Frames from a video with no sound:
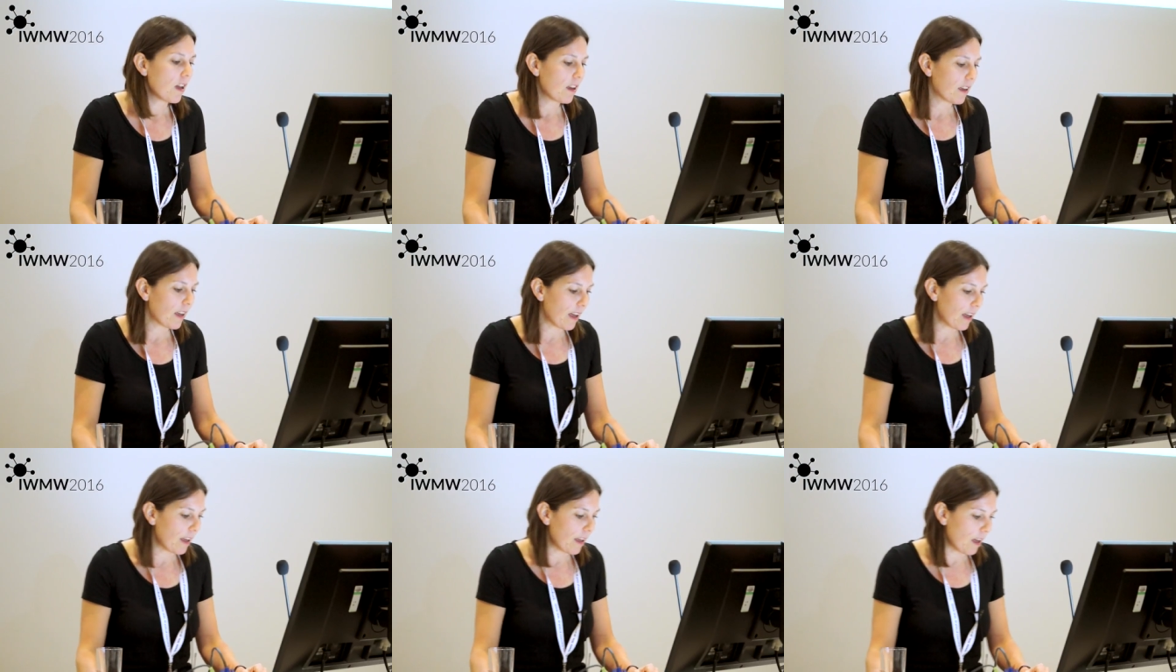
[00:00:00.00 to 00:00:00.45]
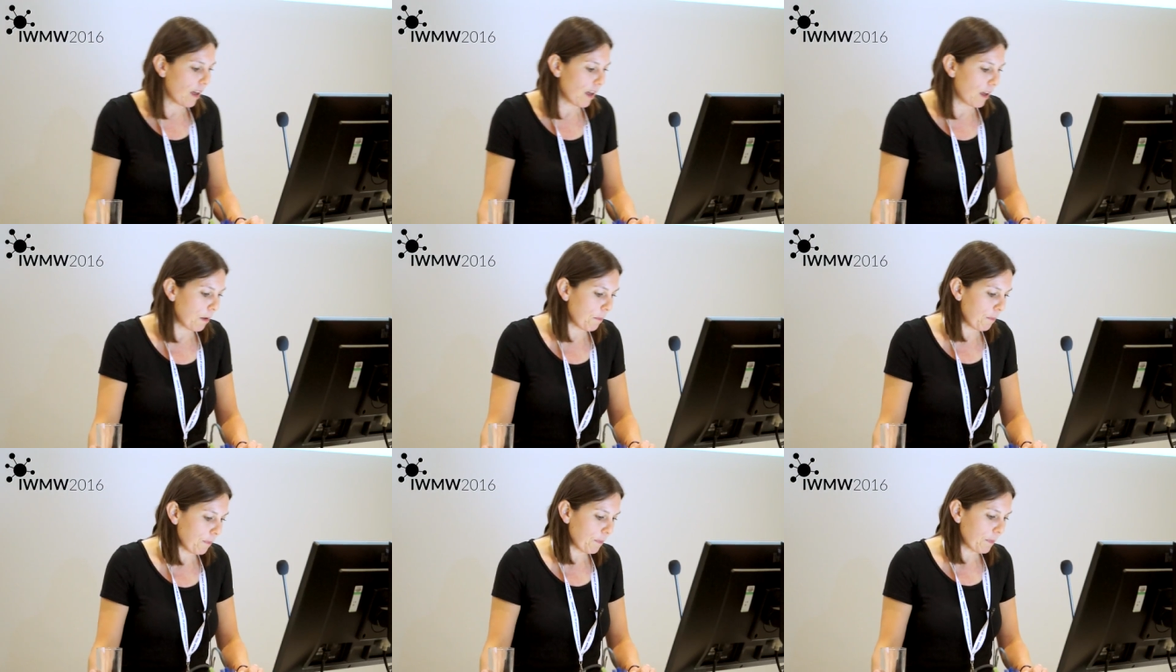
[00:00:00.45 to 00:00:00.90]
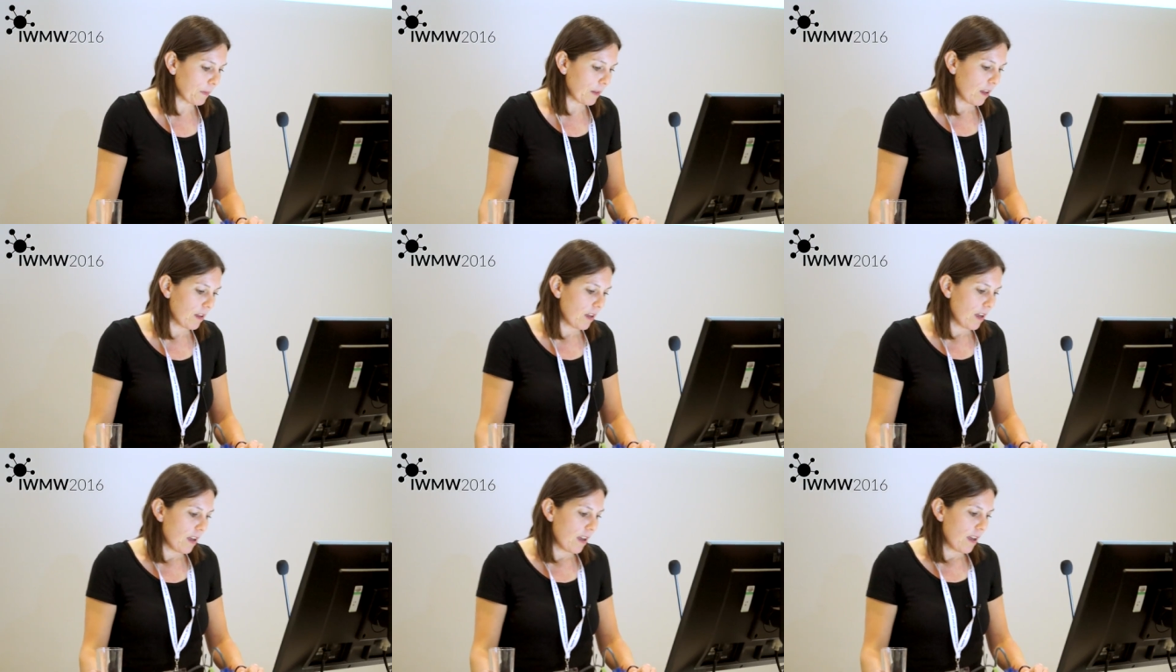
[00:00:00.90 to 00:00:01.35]
Okay. Um,
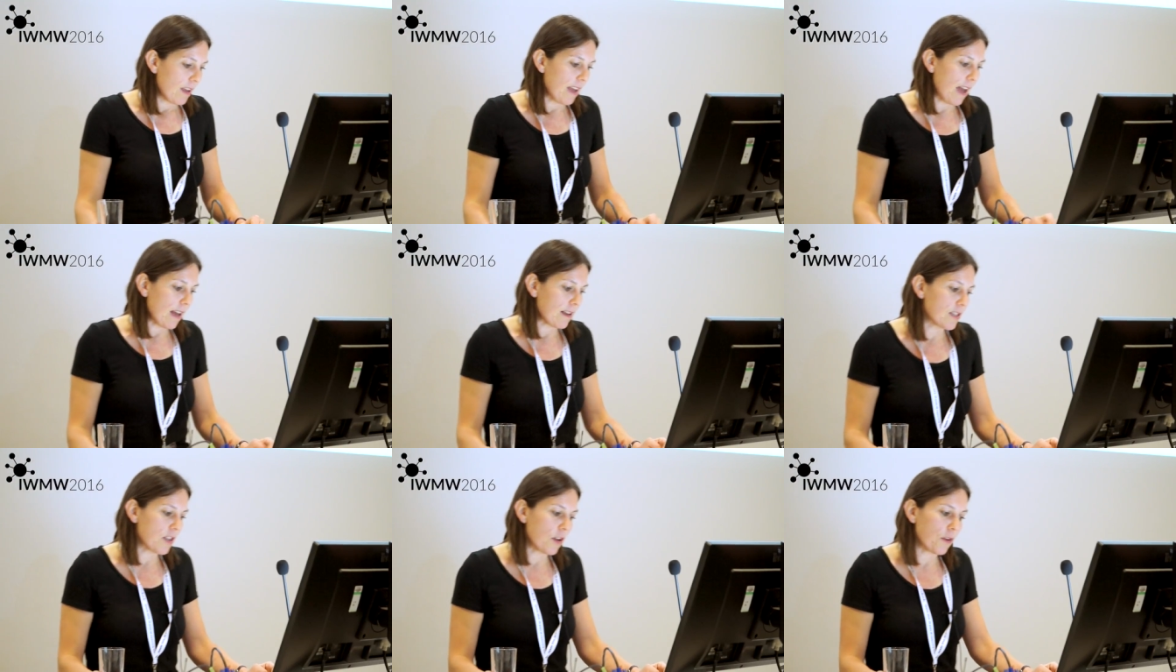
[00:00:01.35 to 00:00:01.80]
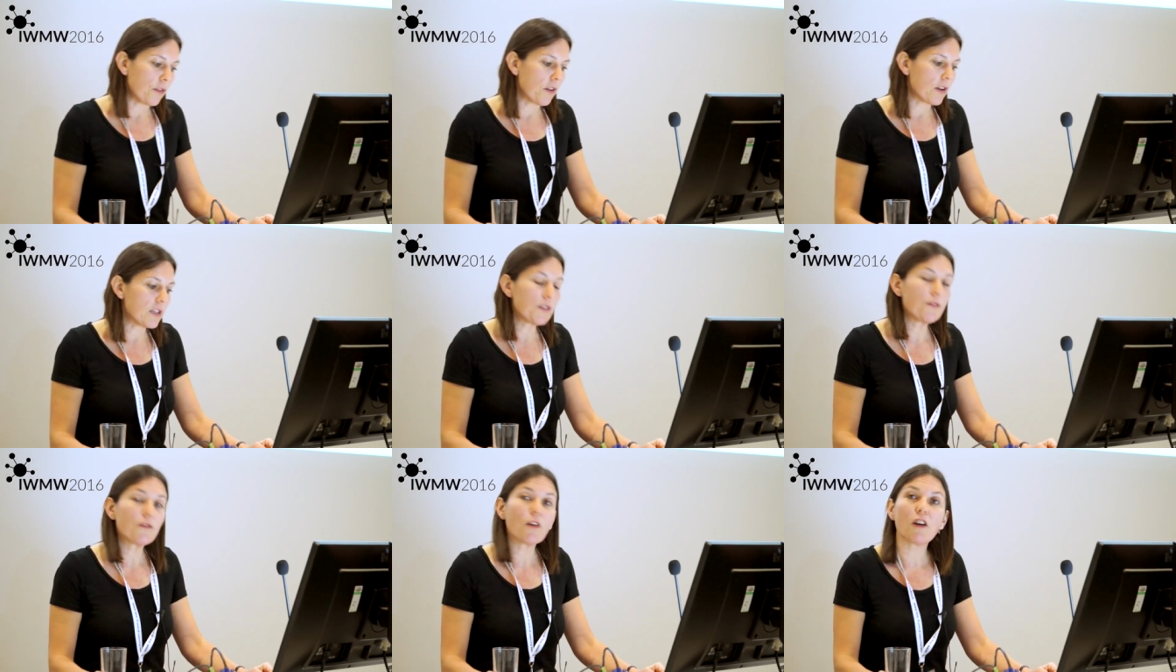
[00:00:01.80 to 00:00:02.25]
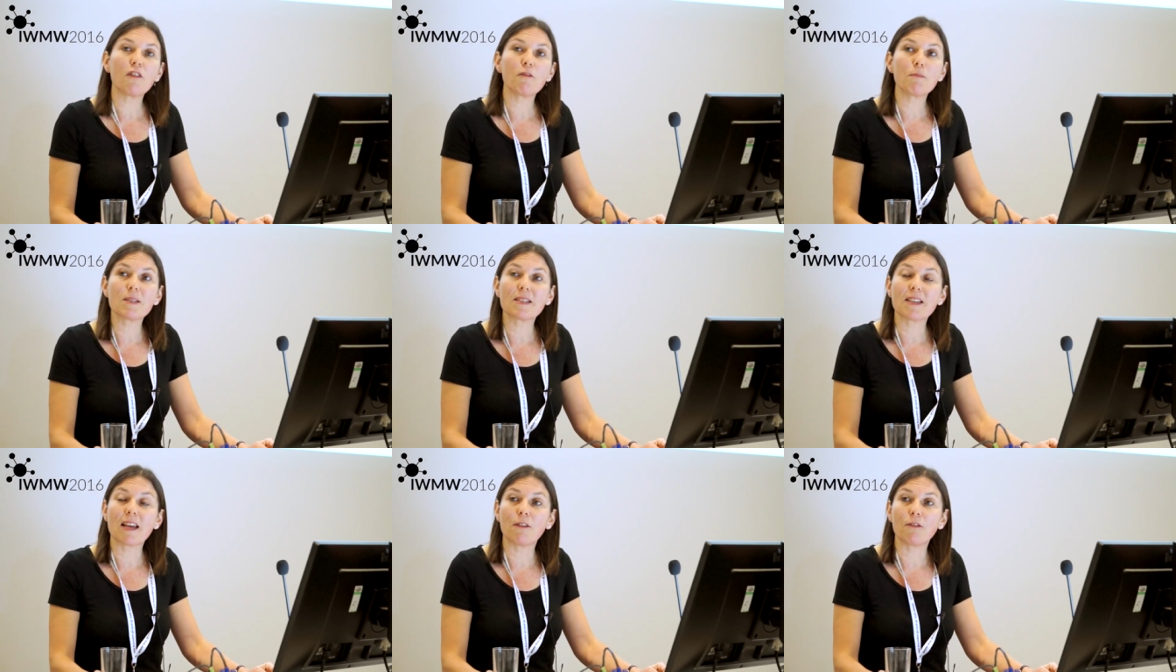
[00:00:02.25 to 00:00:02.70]
yeah, so
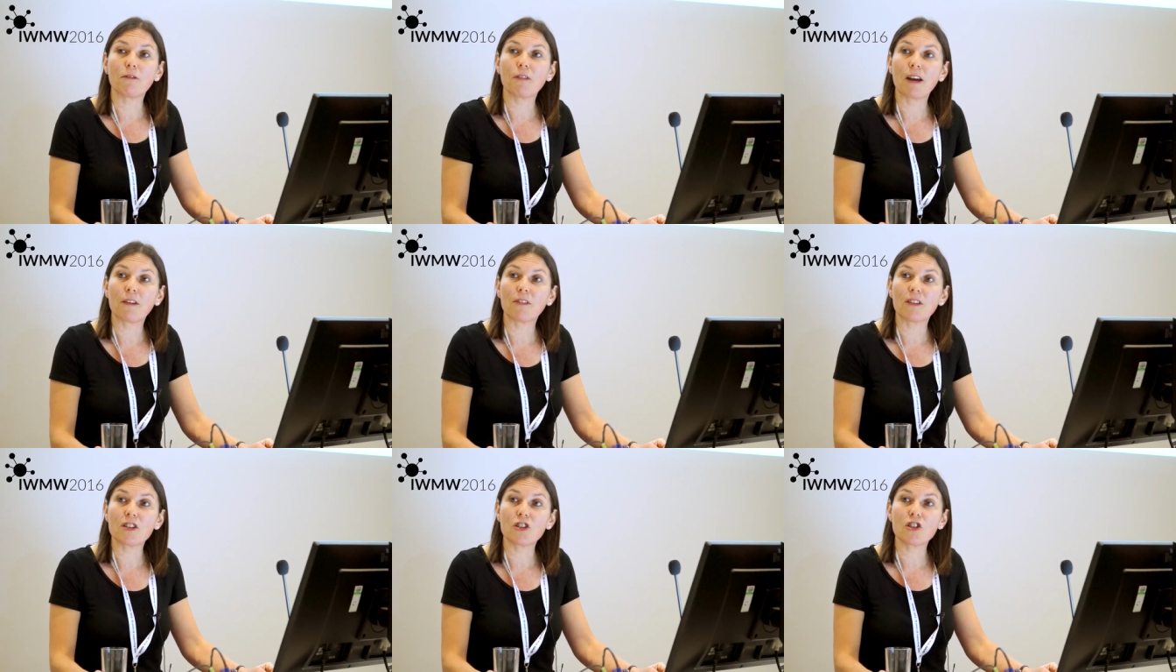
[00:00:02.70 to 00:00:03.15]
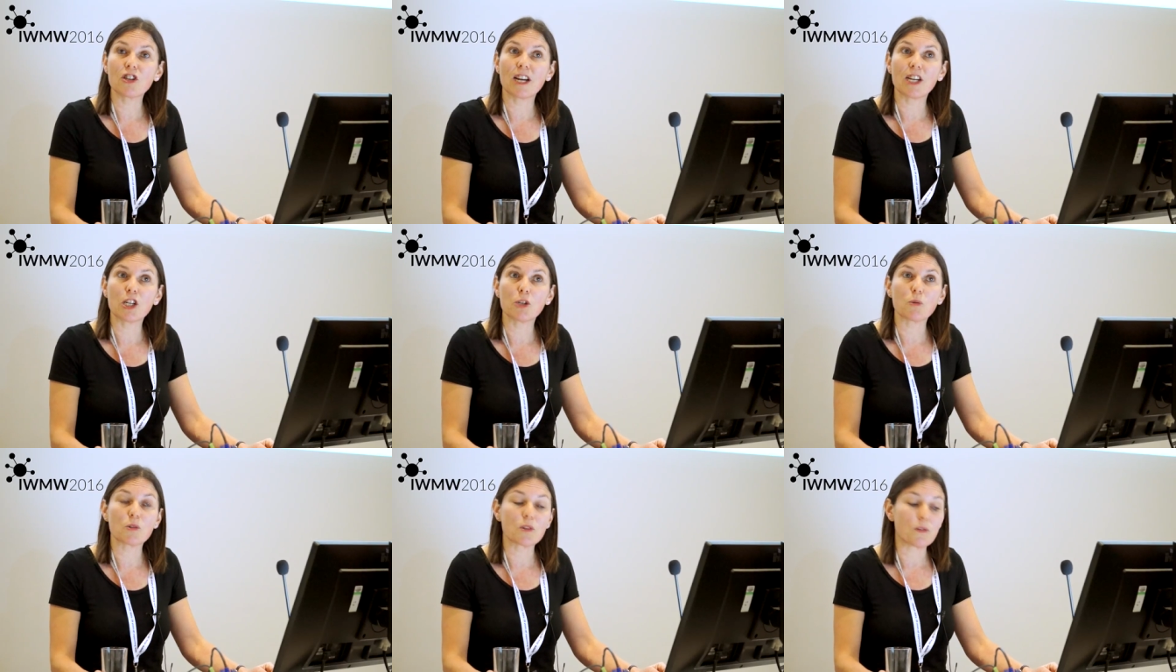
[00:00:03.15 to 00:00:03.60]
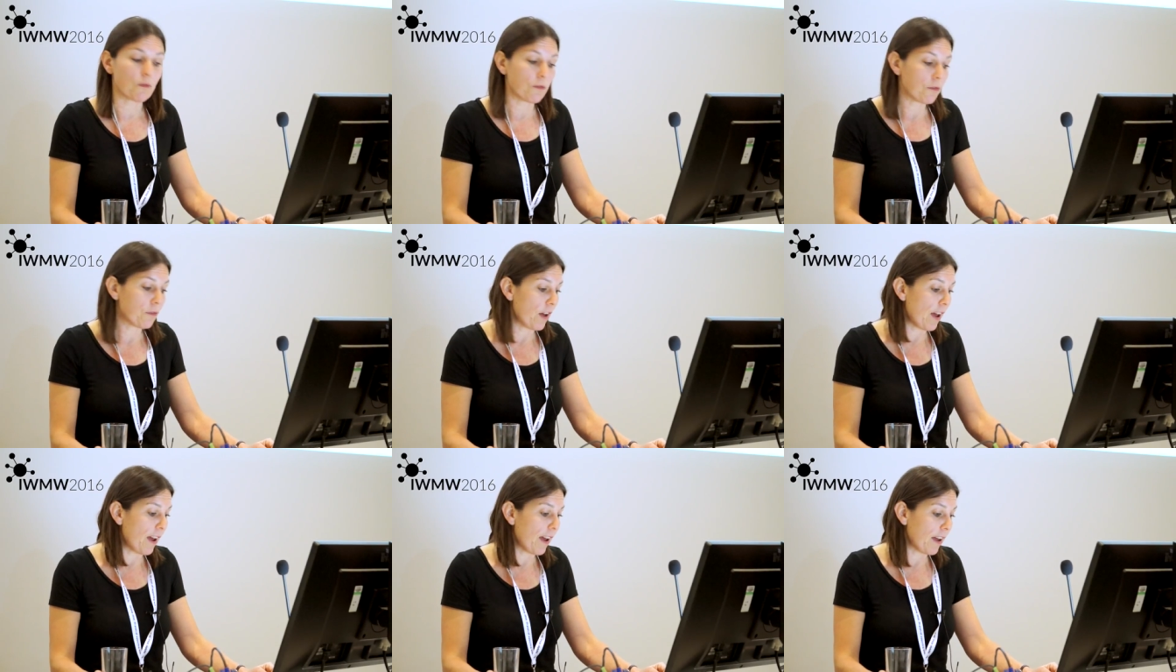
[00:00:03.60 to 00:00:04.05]
35% found this change wasn't
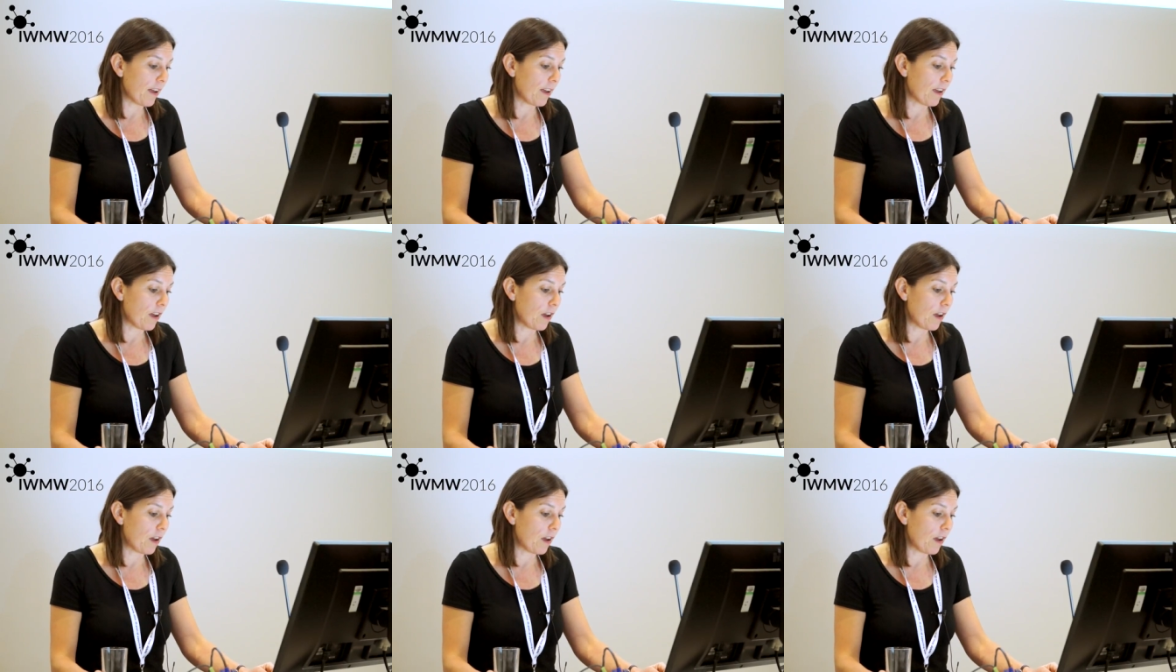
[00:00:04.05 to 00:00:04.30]
fair.